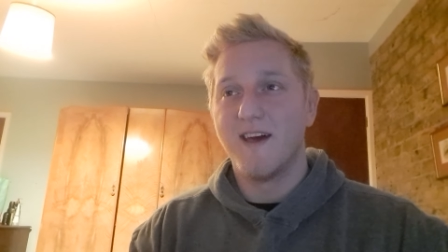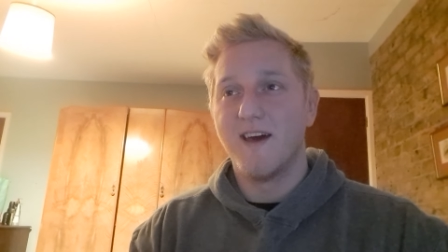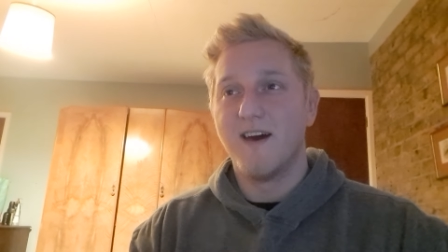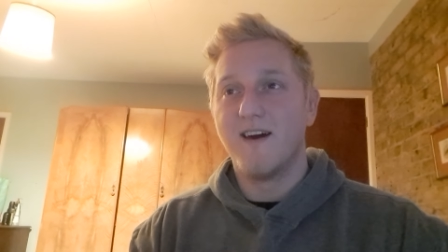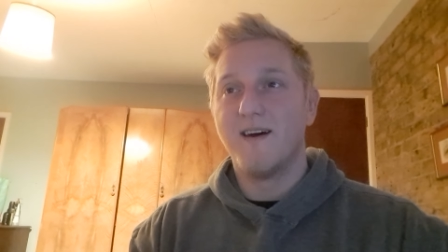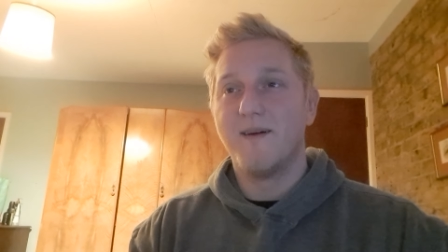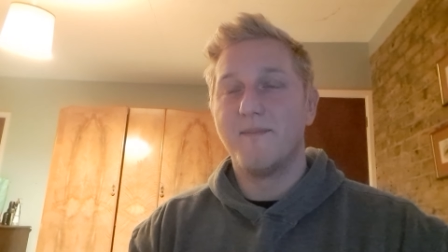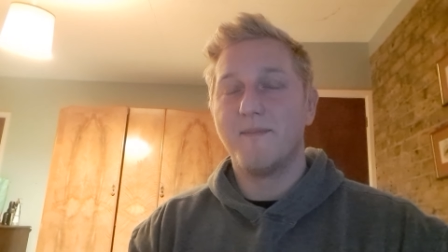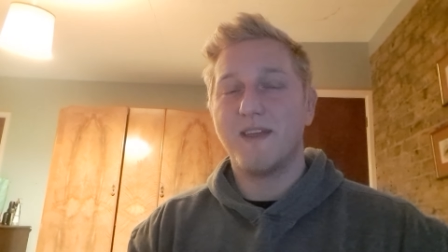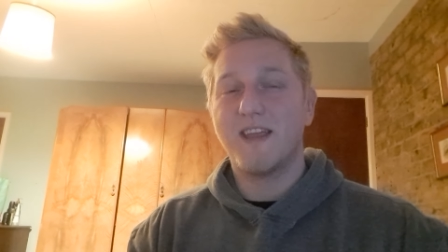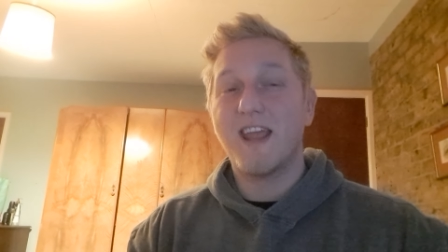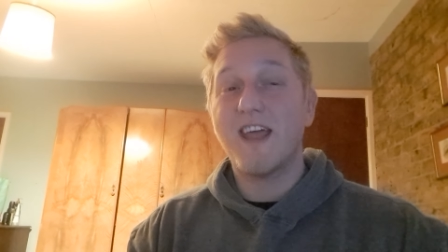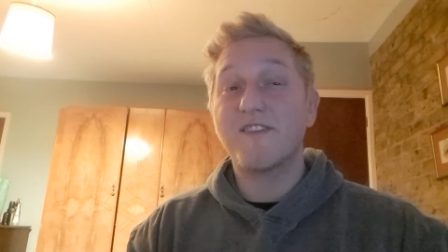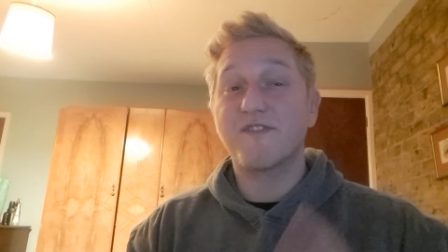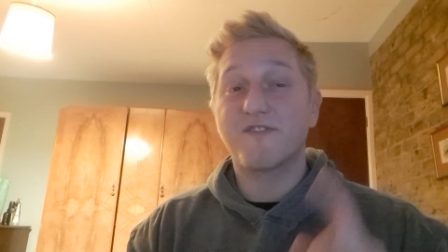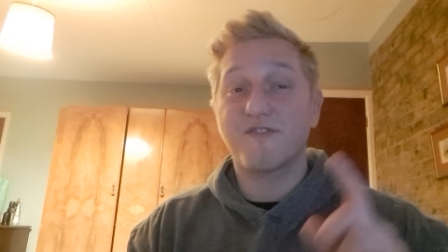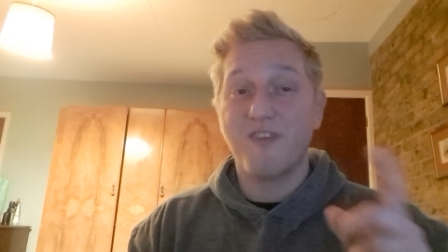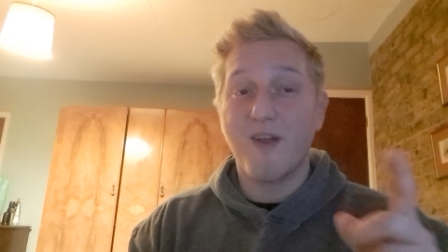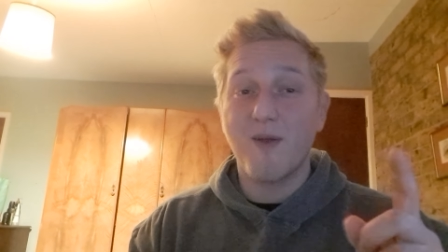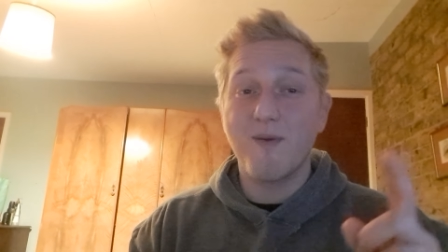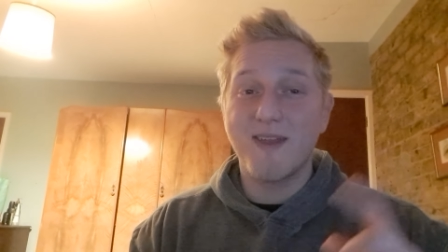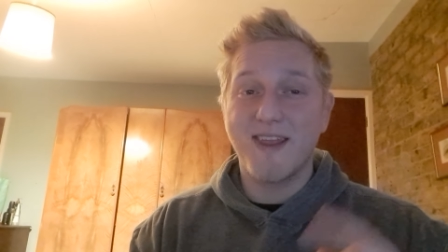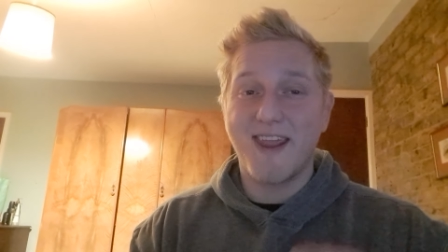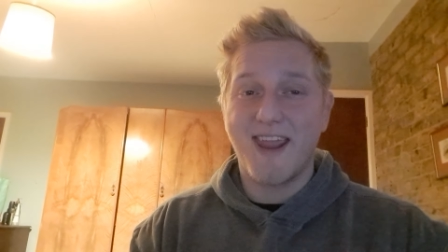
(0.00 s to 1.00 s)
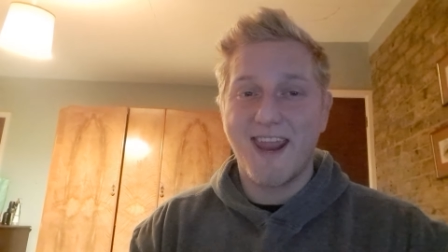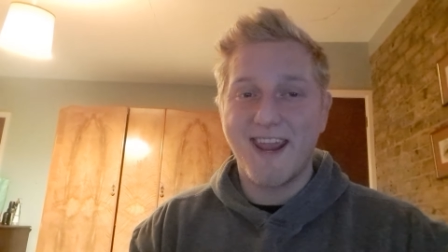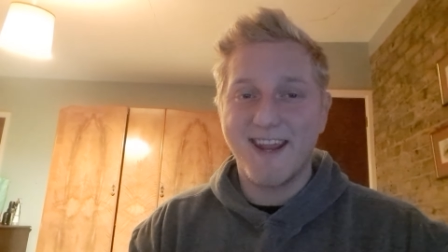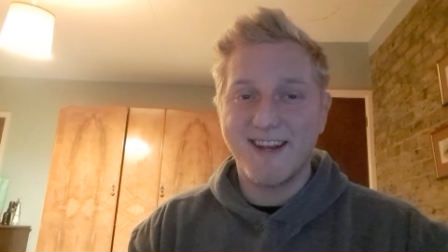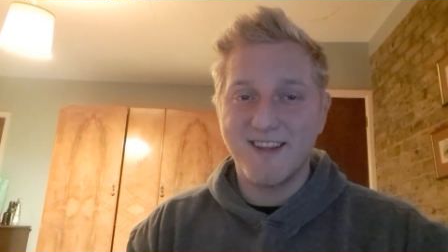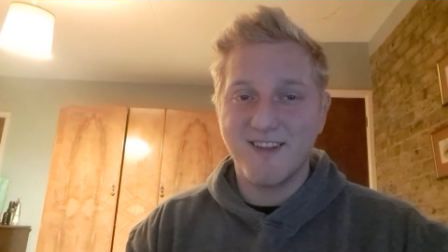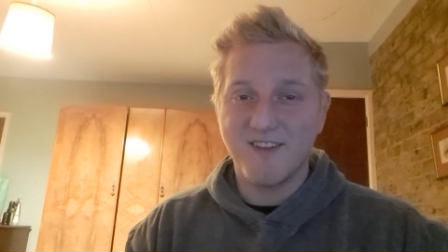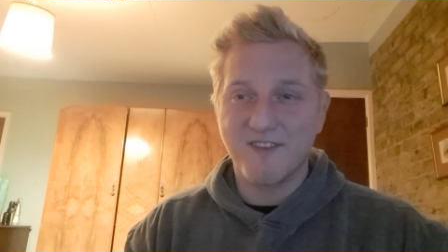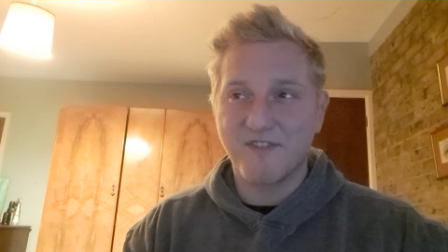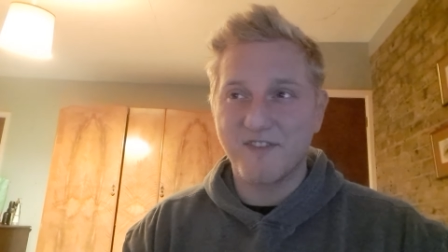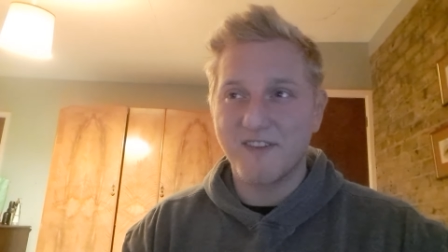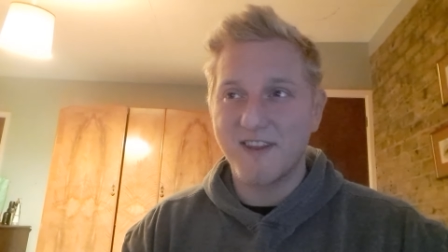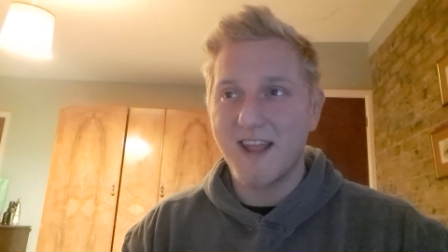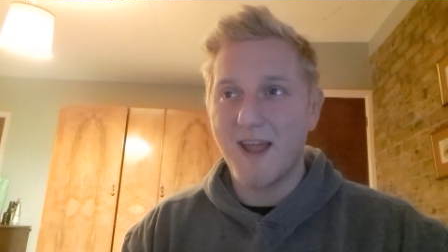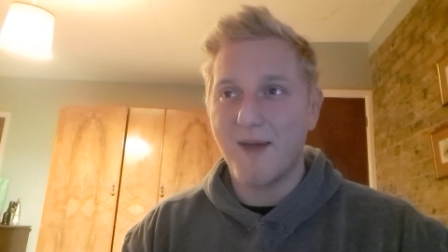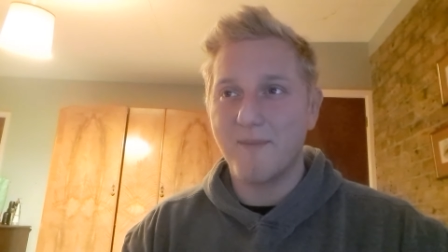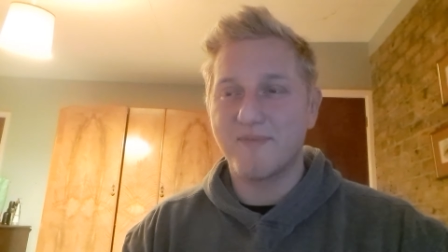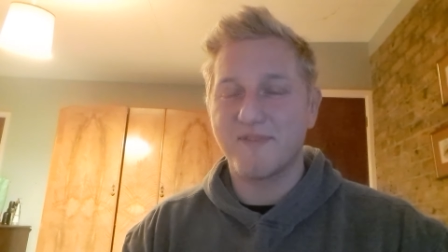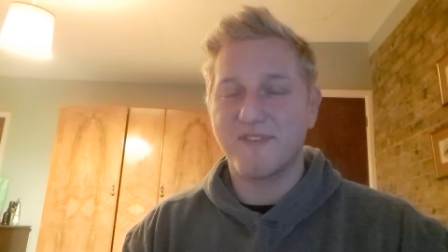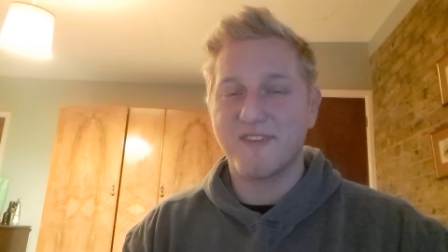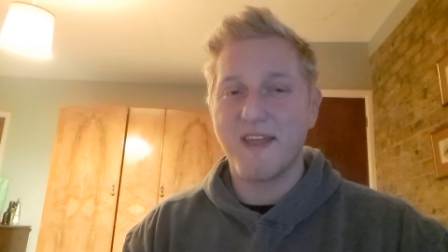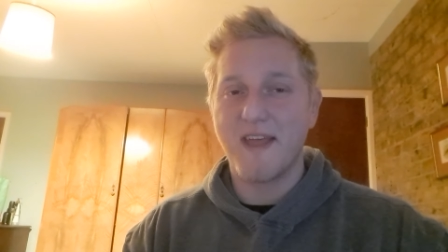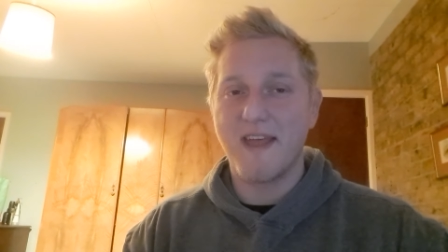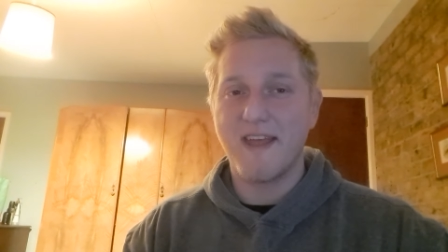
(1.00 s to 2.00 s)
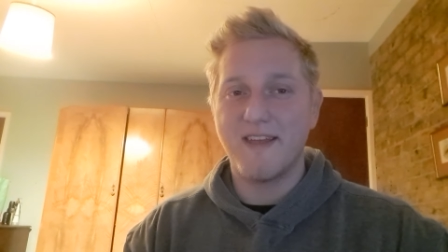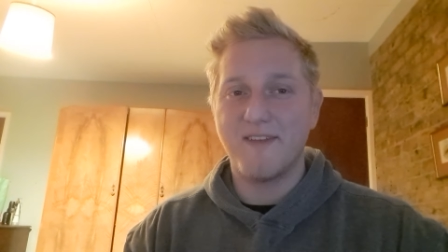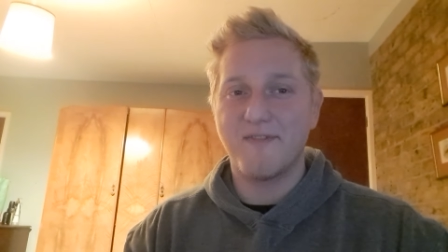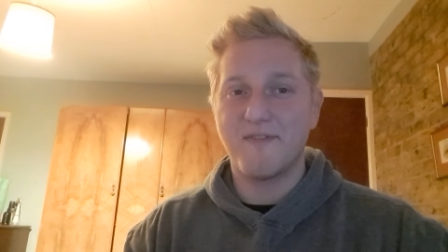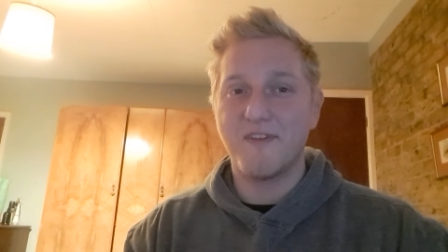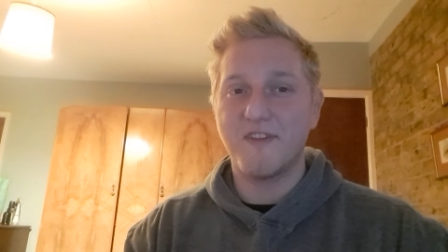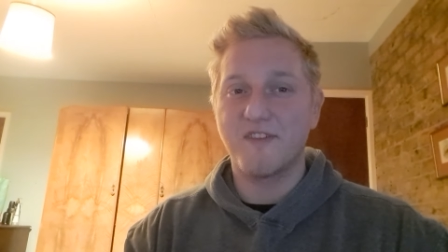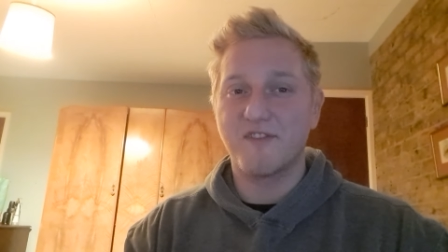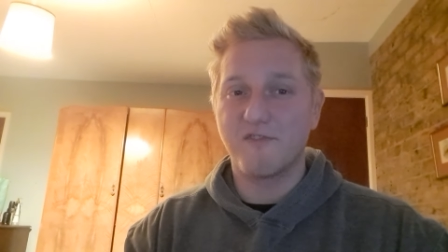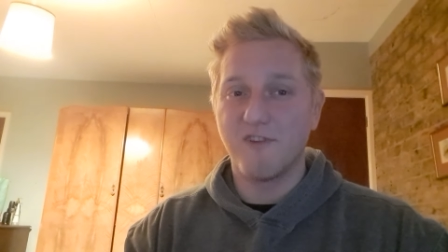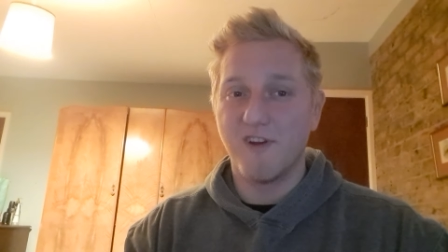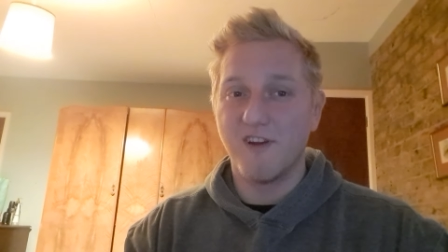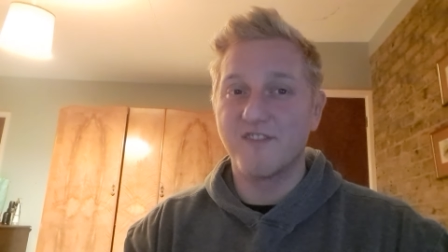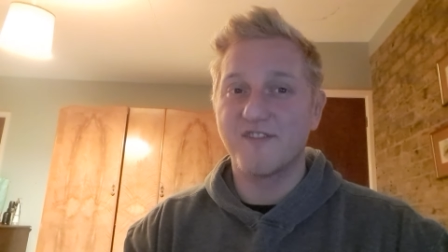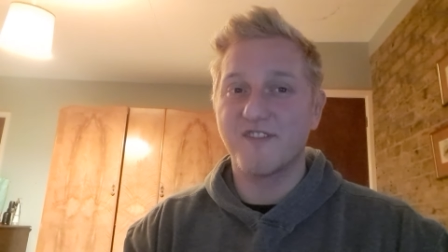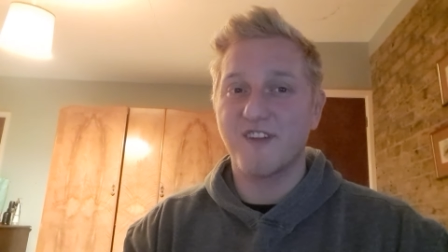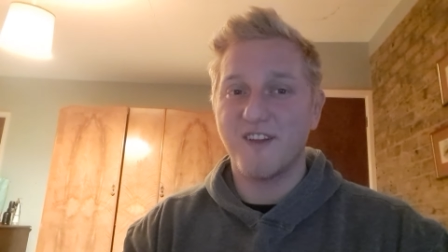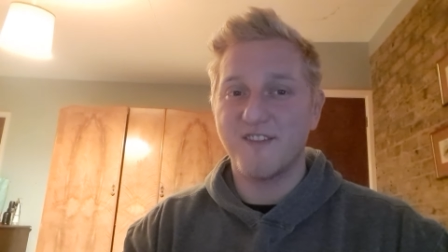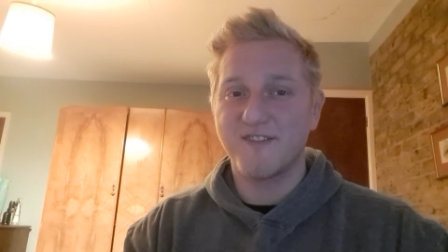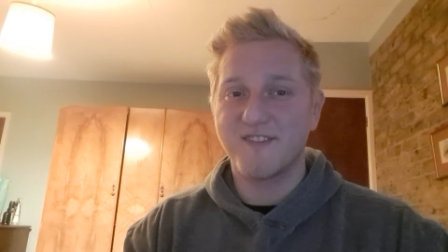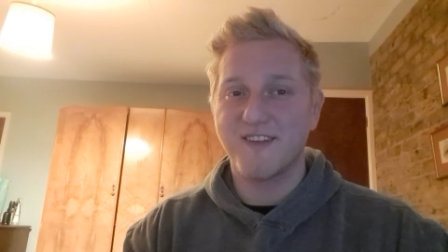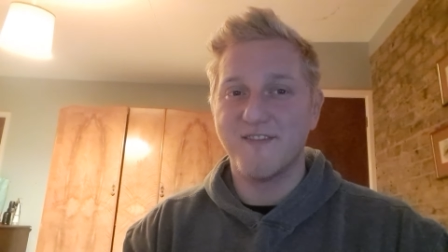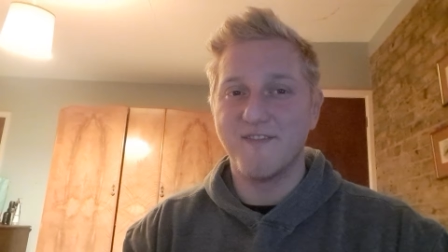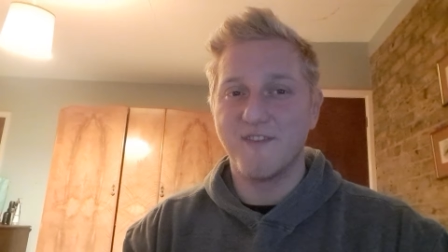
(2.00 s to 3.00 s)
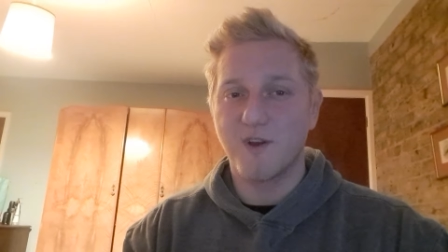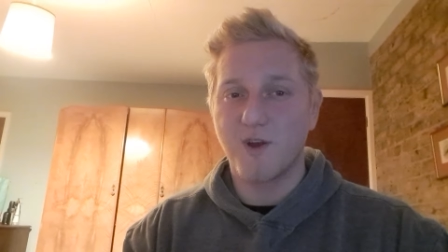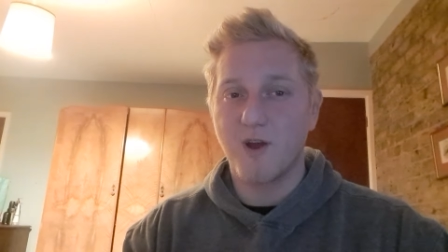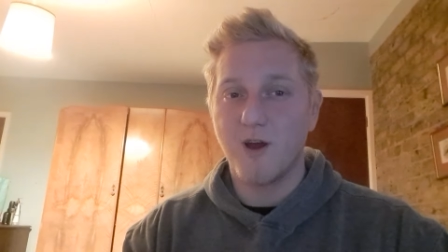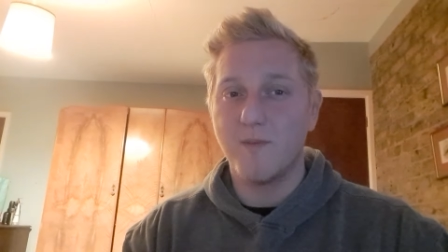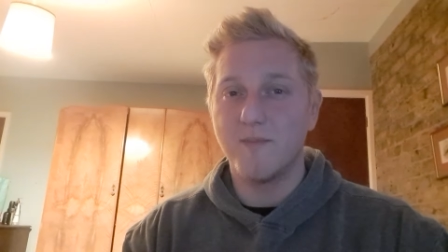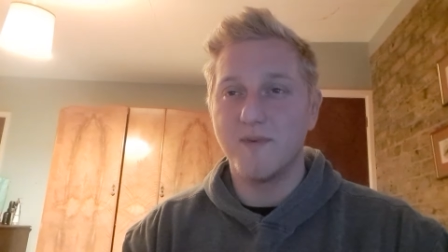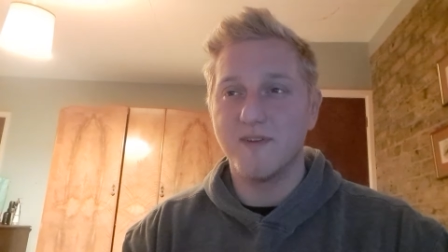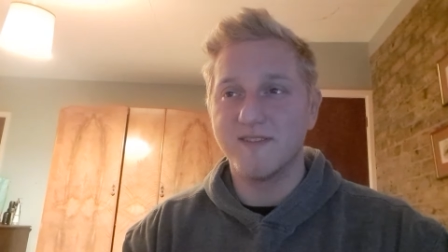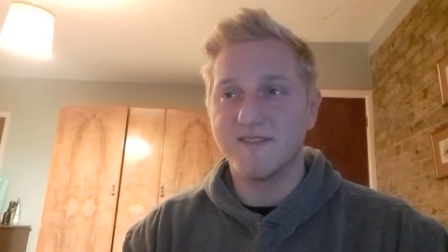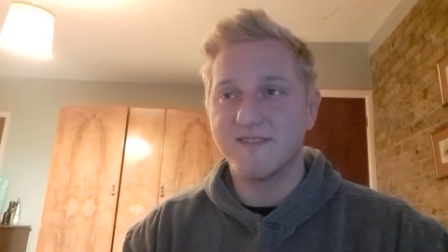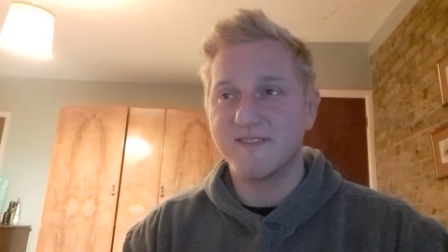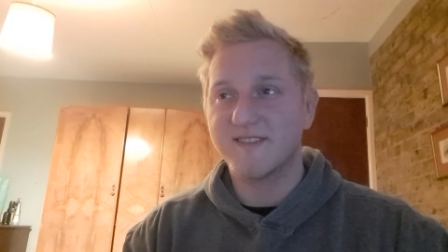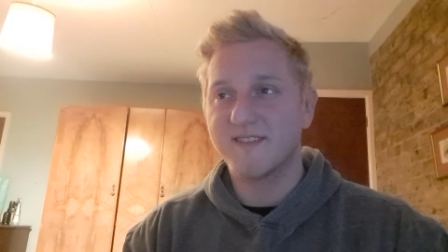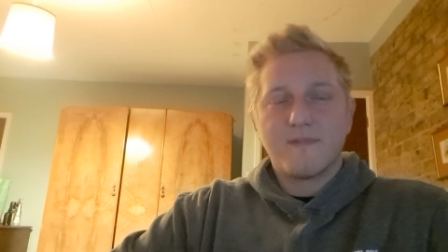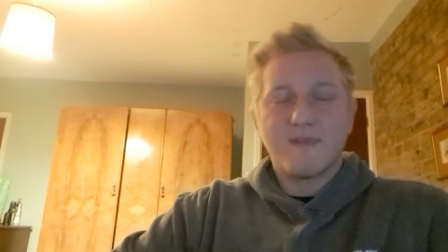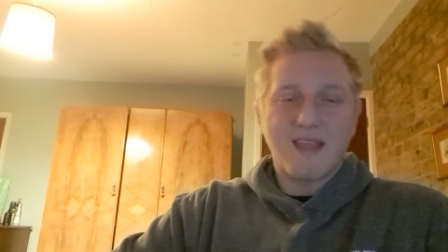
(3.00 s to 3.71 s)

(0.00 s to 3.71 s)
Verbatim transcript: um, he gets very hideously upset if he's criticised in the comments.